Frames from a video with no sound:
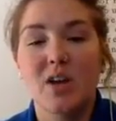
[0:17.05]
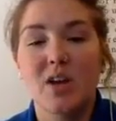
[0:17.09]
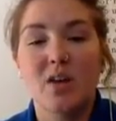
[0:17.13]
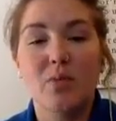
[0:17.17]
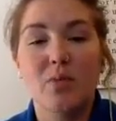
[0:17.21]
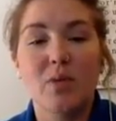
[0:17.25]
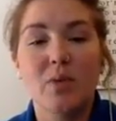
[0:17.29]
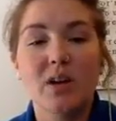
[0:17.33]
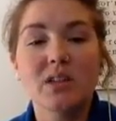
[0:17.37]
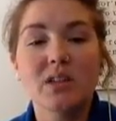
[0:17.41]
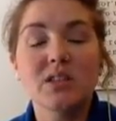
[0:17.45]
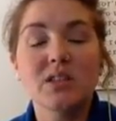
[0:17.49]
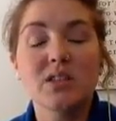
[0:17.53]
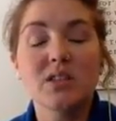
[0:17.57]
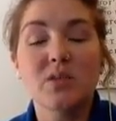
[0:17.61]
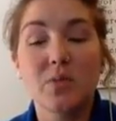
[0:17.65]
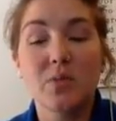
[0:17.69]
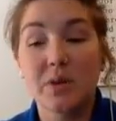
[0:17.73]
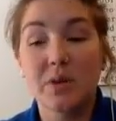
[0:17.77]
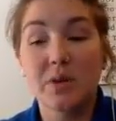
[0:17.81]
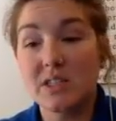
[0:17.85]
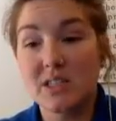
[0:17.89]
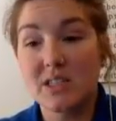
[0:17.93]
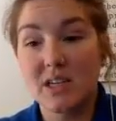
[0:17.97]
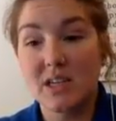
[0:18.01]
What is
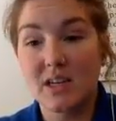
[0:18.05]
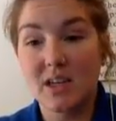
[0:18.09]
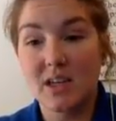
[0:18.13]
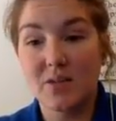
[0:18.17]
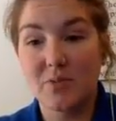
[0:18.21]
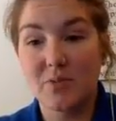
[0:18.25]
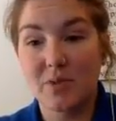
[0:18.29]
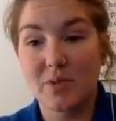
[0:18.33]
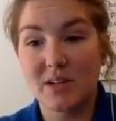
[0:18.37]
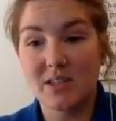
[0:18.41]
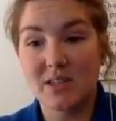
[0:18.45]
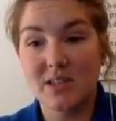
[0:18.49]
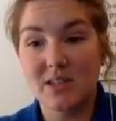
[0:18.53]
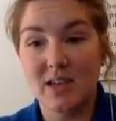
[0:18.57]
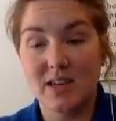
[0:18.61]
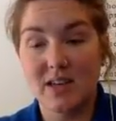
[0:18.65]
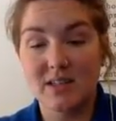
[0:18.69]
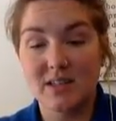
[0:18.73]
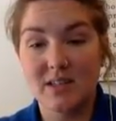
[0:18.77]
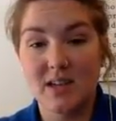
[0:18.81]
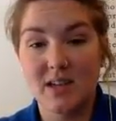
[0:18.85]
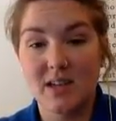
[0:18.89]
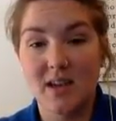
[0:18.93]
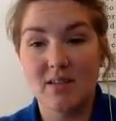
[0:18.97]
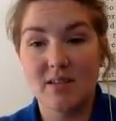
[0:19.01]
linguistic and what is
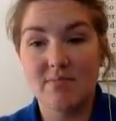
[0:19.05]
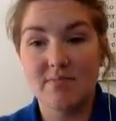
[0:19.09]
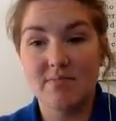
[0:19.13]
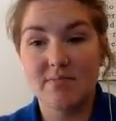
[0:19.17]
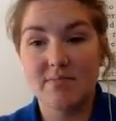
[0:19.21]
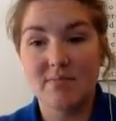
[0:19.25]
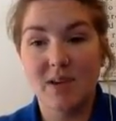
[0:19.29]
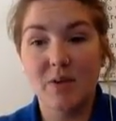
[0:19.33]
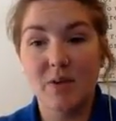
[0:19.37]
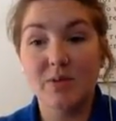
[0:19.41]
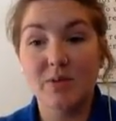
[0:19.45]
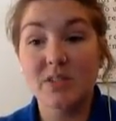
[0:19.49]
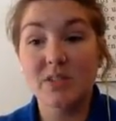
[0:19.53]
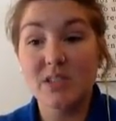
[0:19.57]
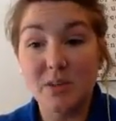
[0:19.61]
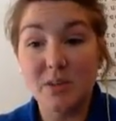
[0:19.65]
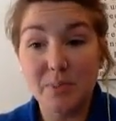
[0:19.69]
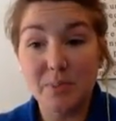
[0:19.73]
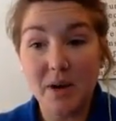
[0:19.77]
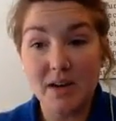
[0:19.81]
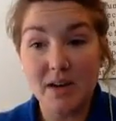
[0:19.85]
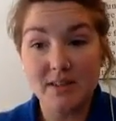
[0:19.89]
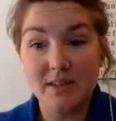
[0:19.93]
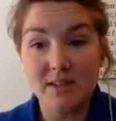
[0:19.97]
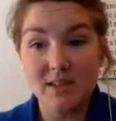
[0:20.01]
landscape? I want you to
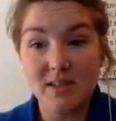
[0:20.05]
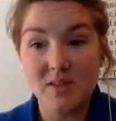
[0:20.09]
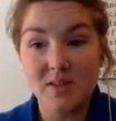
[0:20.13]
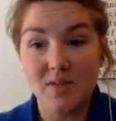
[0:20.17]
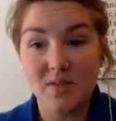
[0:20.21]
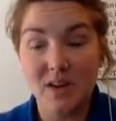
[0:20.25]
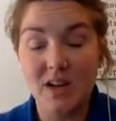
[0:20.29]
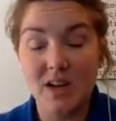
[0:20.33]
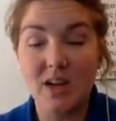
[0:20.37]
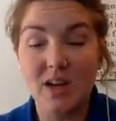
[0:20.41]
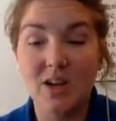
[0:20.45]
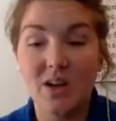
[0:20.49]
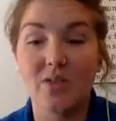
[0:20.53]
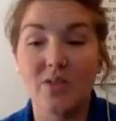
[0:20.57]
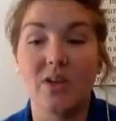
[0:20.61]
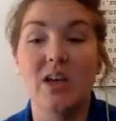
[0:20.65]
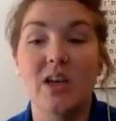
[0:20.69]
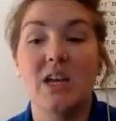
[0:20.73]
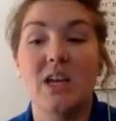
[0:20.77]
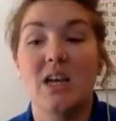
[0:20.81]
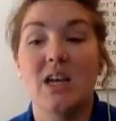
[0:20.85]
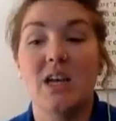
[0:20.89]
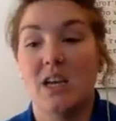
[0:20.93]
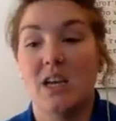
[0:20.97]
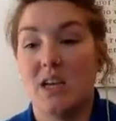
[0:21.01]
pause this video
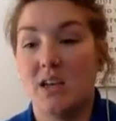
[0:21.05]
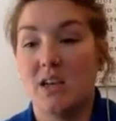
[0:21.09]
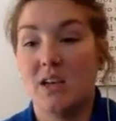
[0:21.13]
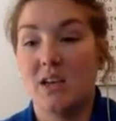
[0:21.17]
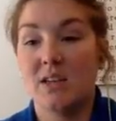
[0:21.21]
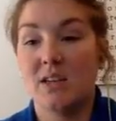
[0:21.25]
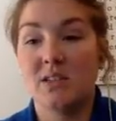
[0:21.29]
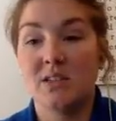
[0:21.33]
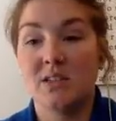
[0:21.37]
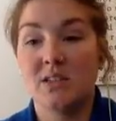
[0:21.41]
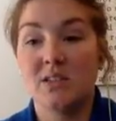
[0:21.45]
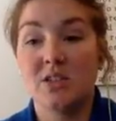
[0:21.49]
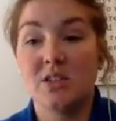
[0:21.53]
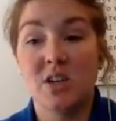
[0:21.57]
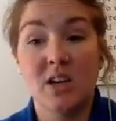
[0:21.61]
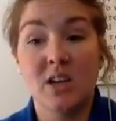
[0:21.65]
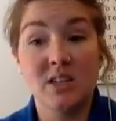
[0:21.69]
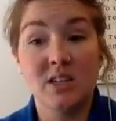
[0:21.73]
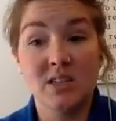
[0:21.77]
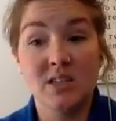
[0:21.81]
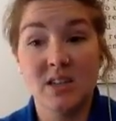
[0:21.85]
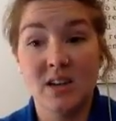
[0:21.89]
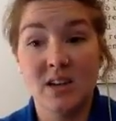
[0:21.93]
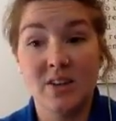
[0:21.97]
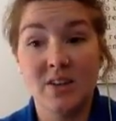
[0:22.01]
and jot
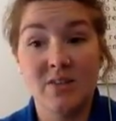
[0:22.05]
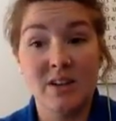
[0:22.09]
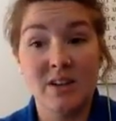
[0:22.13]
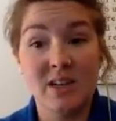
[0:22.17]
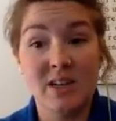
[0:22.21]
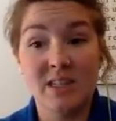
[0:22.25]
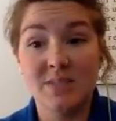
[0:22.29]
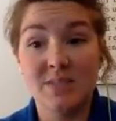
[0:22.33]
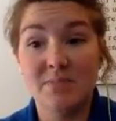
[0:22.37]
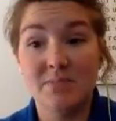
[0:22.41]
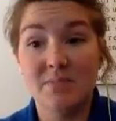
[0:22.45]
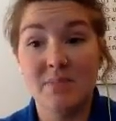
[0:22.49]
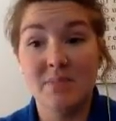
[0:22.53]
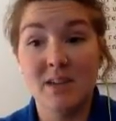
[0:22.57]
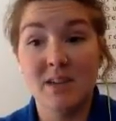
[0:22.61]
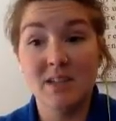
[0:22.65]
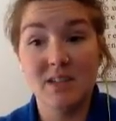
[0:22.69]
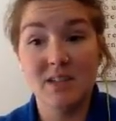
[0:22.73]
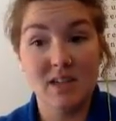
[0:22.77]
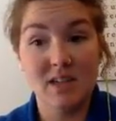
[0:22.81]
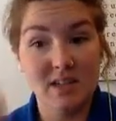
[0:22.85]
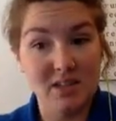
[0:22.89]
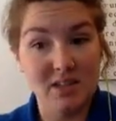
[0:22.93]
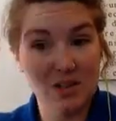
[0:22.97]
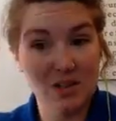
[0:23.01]
down as much
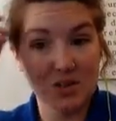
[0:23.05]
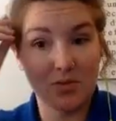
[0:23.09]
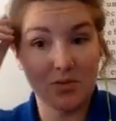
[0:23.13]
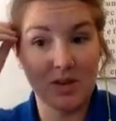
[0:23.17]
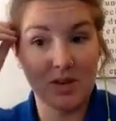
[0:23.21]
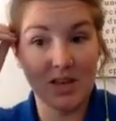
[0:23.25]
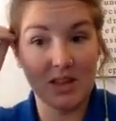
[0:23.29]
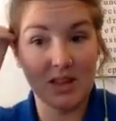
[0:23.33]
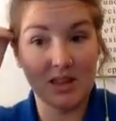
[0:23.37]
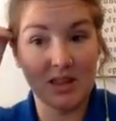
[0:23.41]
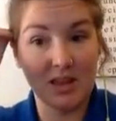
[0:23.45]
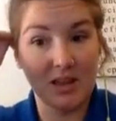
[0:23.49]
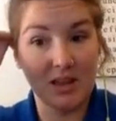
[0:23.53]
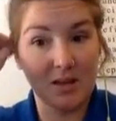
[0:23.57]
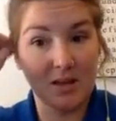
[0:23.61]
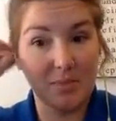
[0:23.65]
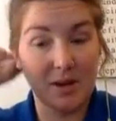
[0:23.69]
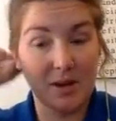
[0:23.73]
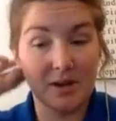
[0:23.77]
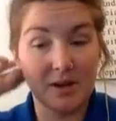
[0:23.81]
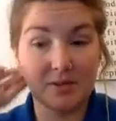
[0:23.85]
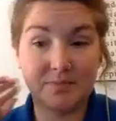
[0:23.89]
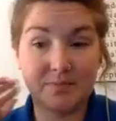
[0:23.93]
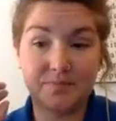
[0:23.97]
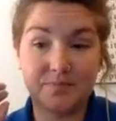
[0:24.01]
as you can think
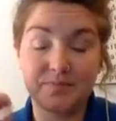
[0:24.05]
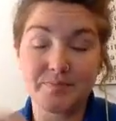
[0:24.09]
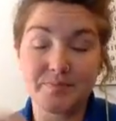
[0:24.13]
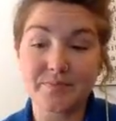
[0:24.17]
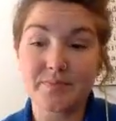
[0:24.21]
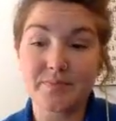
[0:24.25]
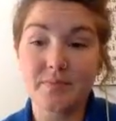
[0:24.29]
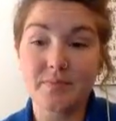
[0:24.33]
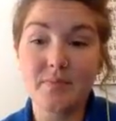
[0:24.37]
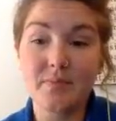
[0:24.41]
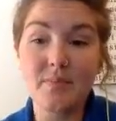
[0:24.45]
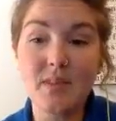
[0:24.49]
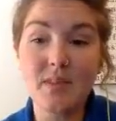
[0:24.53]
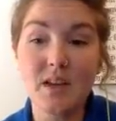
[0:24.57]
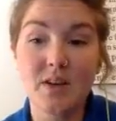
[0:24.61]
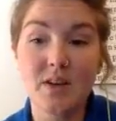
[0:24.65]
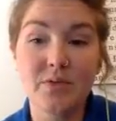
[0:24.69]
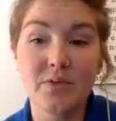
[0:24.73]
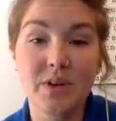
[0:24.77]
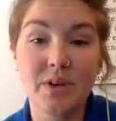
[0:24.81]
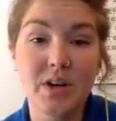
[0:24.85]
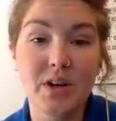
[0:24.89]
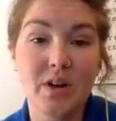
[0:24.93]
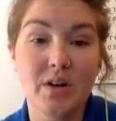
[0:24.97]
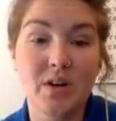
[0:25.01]
about in
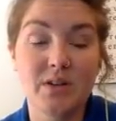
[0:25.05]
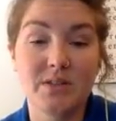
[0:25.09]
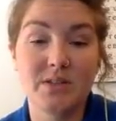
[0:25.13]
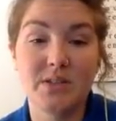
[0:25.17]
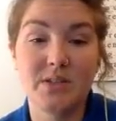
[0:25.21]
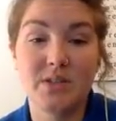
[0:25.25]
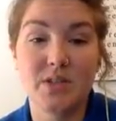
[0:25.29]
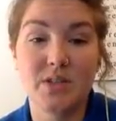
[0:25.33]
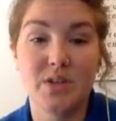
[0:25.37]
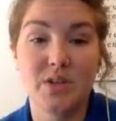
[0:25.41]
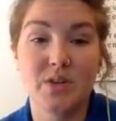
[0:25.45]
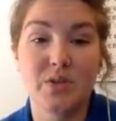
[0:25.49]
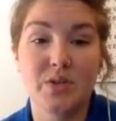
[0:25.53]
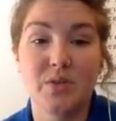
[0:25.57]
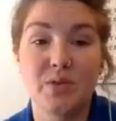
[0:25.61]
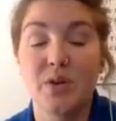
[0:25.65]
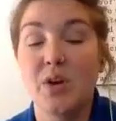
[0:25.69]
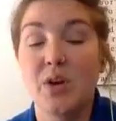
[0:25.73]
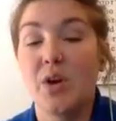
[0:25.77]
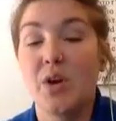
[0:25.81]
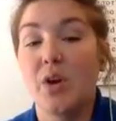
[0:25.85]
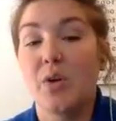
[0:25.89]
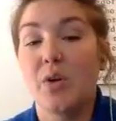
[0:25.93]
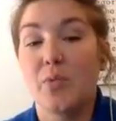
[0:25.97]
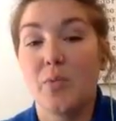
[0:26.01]
regards to
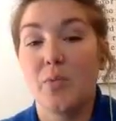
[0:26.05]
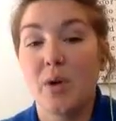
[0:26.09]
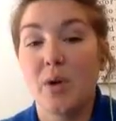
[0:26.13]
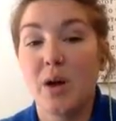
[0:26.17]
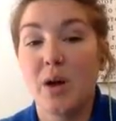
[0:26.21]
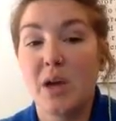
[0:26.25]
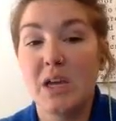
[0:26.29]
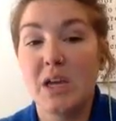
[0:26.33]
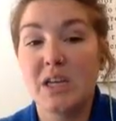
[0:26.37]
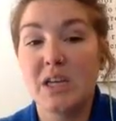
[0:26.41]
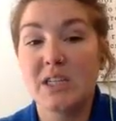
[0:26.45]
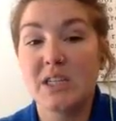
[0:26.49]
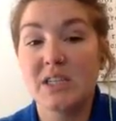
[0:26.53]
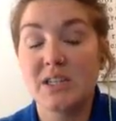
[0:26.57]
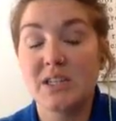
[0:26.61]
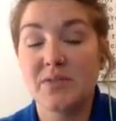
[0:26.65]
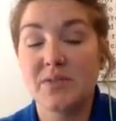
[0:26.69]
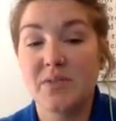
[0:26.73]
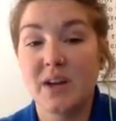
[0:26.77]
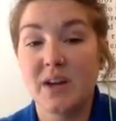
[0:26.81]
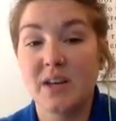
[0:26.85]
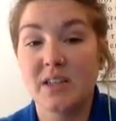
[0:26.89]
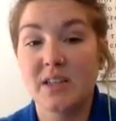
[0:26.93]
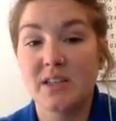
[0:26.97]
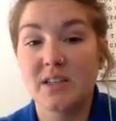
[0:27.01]
what is
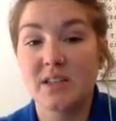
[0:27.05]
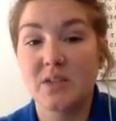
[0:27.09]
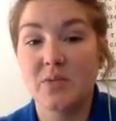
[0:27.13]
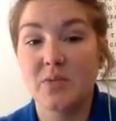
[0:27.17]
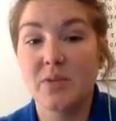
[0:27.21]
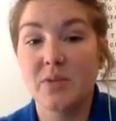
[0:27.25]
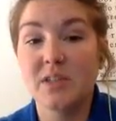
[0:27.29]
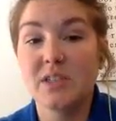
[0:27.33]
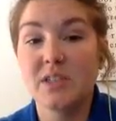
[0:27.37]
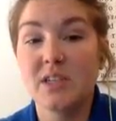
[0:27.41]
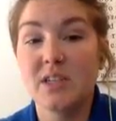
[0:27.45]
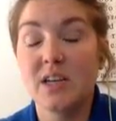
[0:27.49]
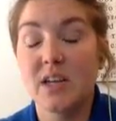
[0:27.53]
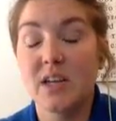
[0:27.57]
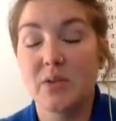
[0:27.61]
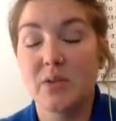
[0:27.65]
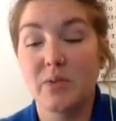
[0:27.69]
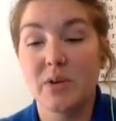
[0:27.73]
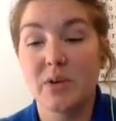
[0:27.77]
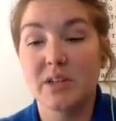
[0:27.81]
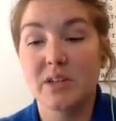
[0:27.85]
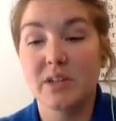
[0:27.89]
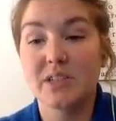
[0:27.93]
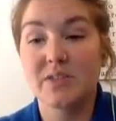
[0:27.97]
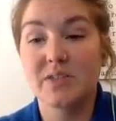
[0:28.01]
defined as linguistic and
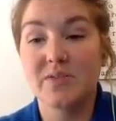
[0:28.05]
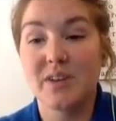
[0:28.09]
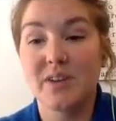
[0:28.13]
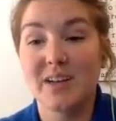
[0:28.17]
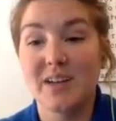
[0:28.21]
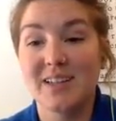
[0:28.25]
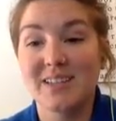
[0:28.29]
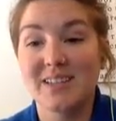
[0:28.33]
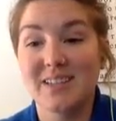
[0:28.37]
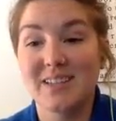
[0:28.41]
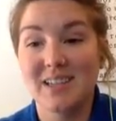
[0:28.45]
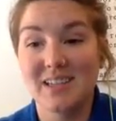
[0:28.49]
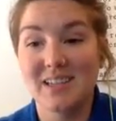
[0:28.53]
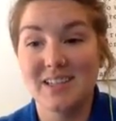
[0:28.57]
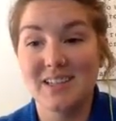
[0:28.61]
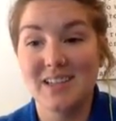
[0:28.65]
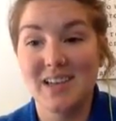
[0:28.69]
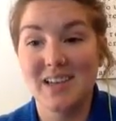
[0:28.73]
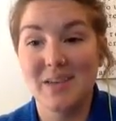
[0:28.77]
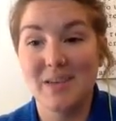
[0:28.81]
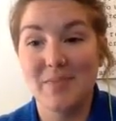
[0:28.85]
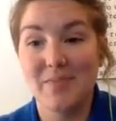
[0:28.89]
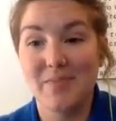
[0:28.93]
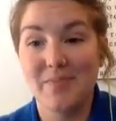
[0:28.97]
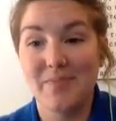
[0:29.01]
what is defined as
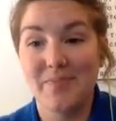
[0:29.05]
landscape.